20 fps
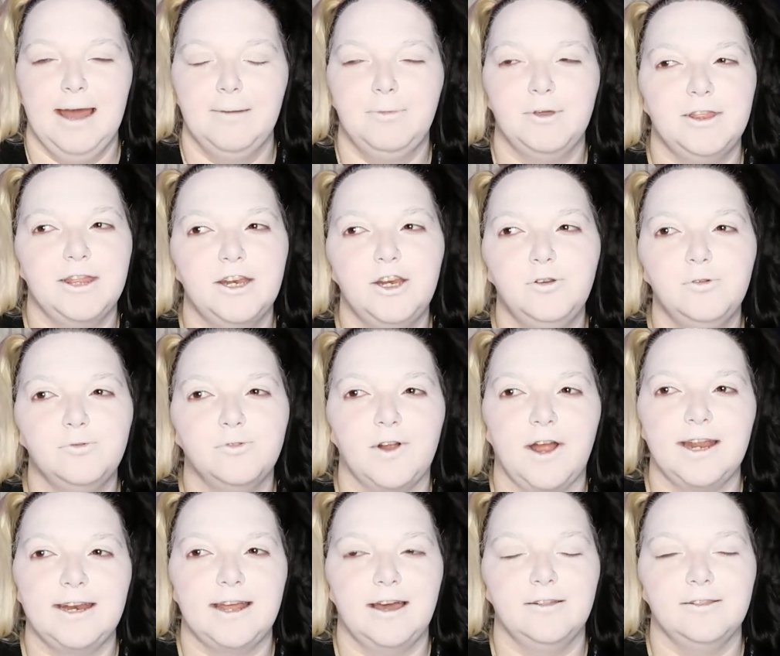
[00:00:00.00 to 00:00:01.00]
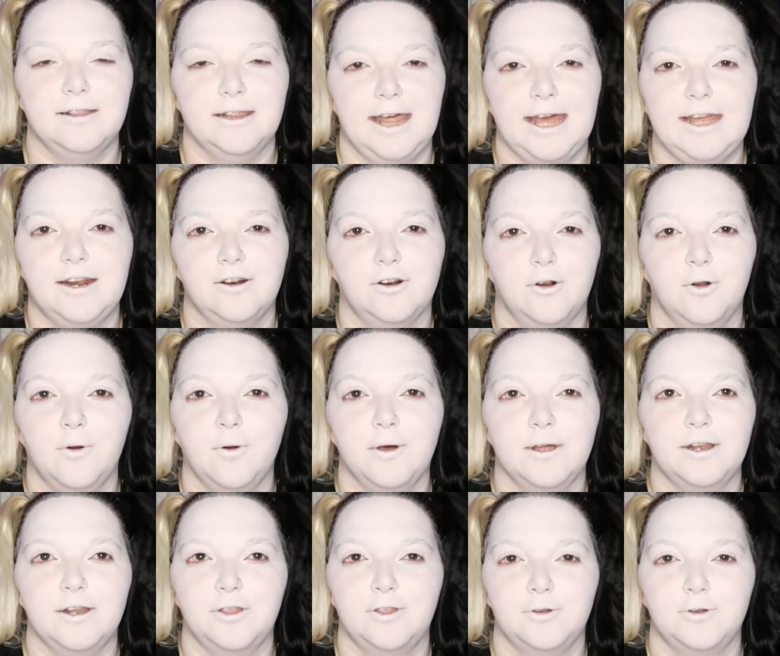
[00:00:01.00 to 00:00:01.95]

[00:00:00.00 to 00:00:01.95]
But then you find out later on